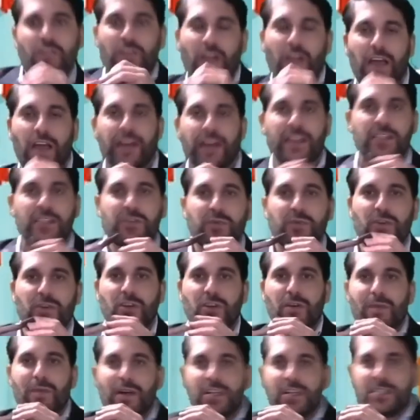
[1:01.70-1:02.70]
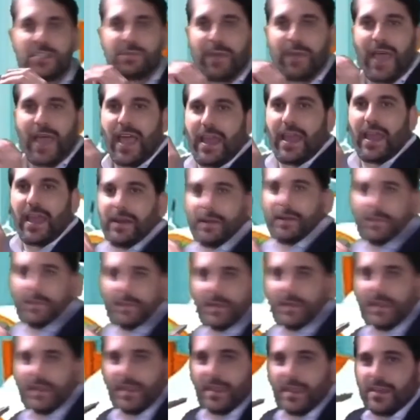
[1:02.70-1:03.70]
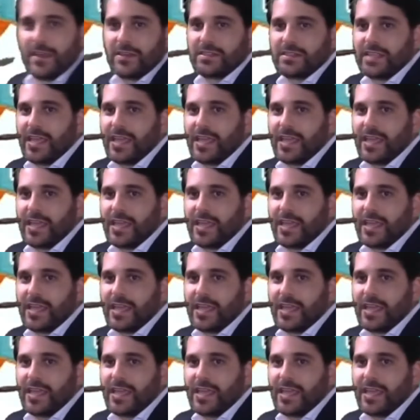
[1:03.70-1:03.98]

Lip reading: in his room, on his bed. He used to get on